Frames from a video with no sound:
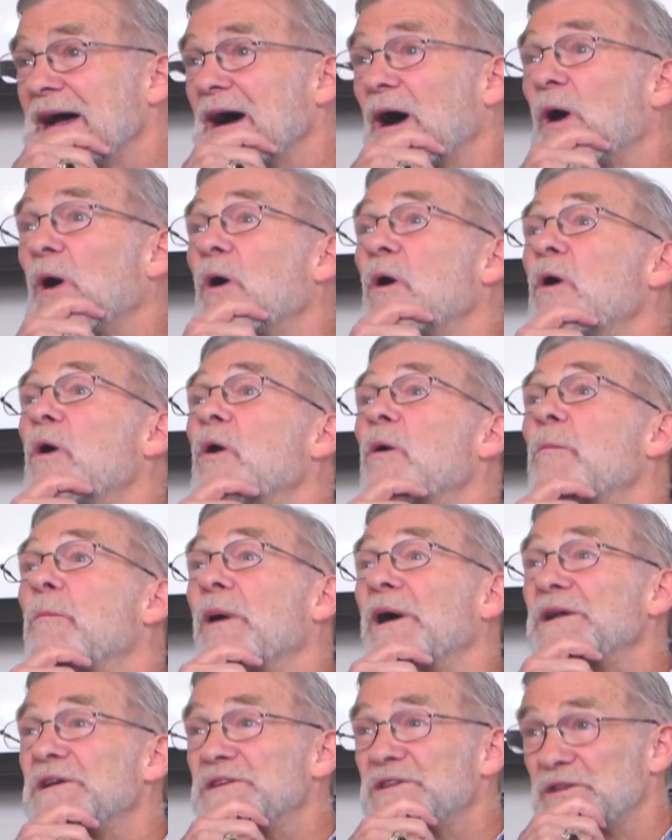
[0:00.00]
a whole
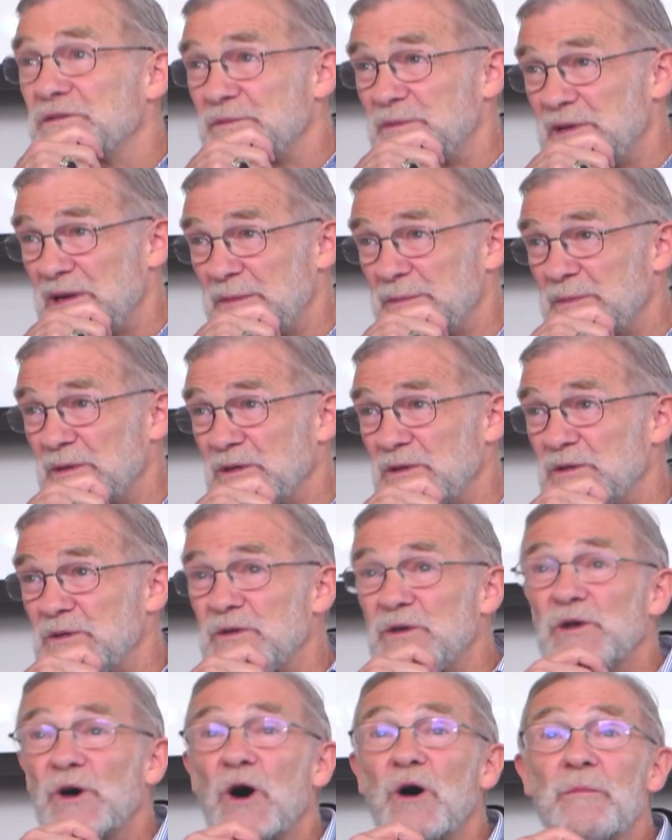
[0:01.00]
bunch of people
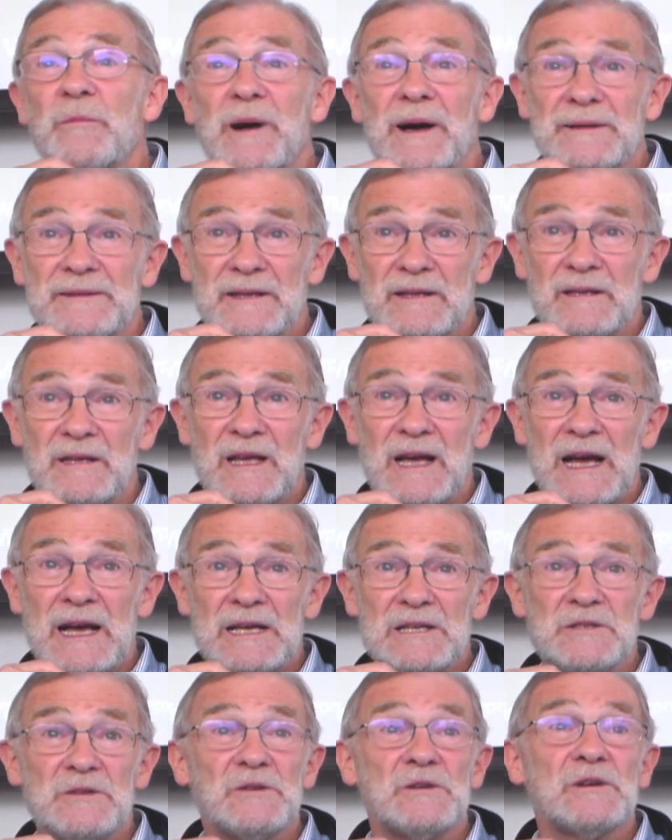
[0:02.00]
who know about the
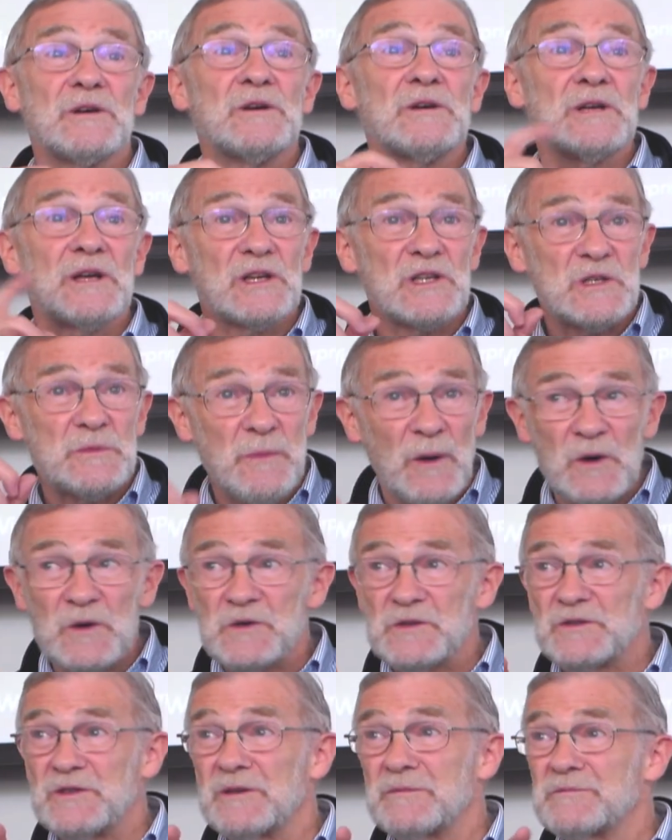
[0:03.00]
lies are going to
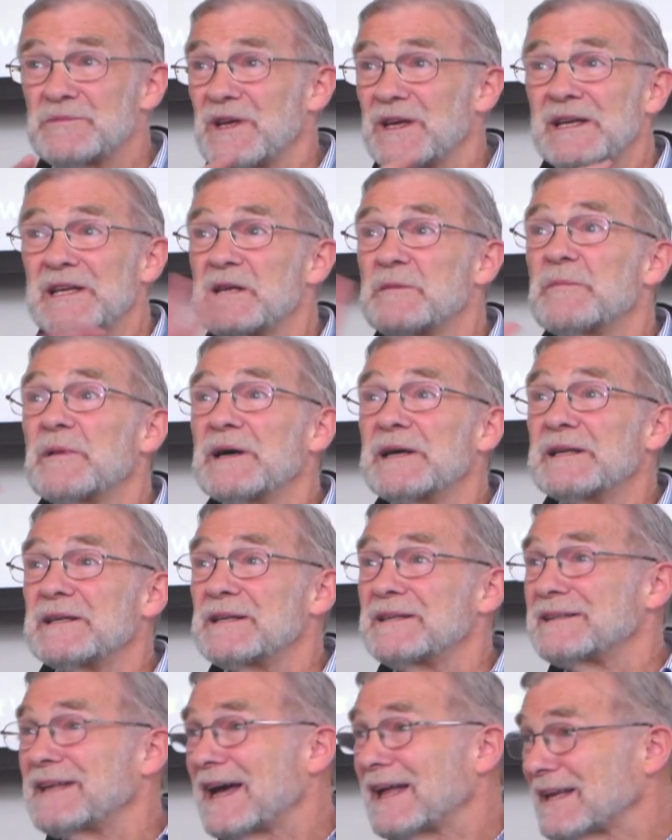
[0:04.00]
expose them to
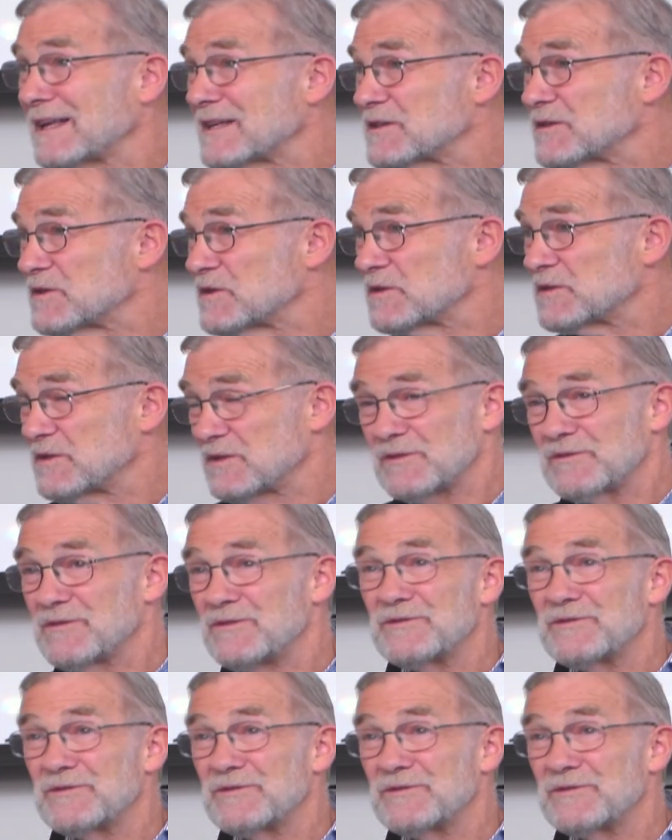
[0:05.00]
anybody in Dallas who's,